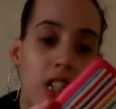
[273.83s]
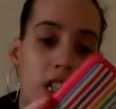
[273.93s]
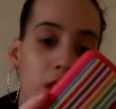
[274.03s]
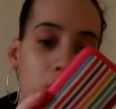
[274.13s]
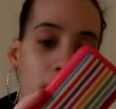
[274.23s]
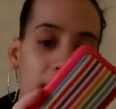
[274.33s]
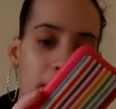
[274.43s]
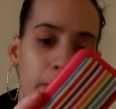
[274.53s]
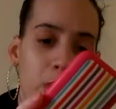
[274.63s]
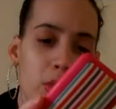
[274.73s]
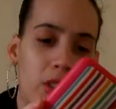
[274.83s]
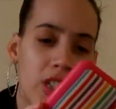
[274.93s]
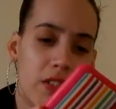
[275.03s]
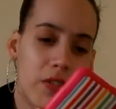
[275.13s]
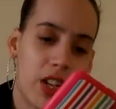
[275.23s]
You have Beauty
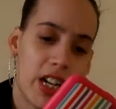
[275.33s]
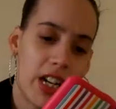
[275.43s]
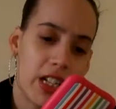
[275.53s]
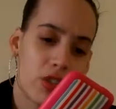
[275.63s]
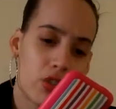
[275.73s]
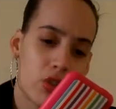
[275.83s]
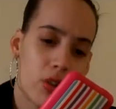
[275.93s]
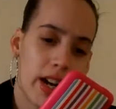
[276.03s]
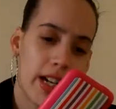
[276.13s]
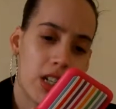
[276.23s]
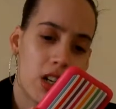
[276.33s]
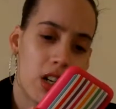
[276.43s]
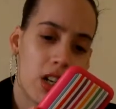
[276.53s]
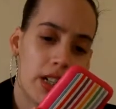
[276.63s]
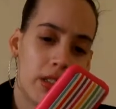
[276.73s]
Advice, Try
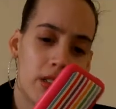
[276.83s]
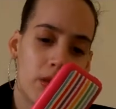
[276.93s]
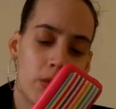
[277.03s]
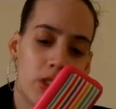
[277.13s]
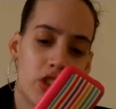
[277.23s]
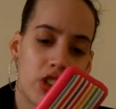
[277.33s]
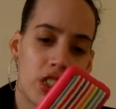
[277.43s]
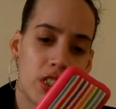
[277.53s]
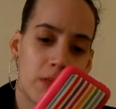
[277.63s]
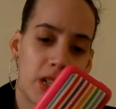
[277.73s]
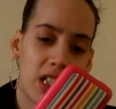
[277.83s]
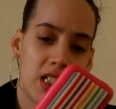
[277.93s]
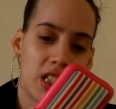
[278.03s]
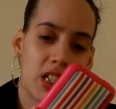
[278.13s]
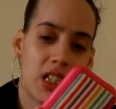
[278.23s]
On, which is
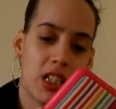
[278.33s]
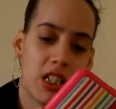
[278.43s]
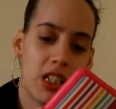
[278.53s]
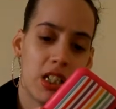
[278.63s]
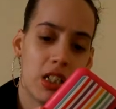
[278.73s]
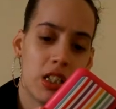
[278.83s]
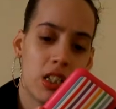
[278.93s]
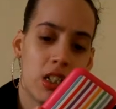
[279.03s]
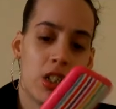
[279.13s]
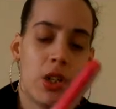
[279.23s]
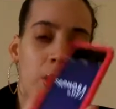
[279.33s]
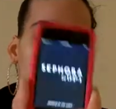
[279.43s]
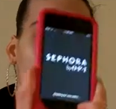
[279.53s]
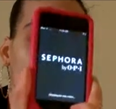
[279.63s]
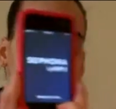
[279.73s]
basically
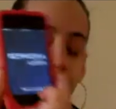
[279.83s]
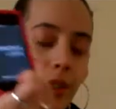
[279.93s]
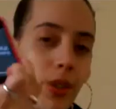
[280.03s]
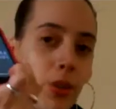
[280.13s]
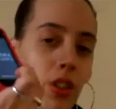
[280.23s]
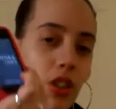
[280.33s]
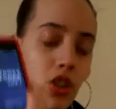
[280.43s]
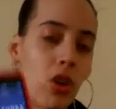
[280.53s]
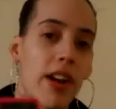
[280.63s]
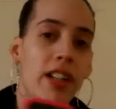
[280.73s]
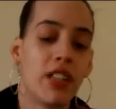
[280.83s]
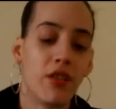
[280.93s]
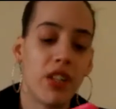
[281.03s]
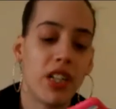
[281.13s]
where you could try on different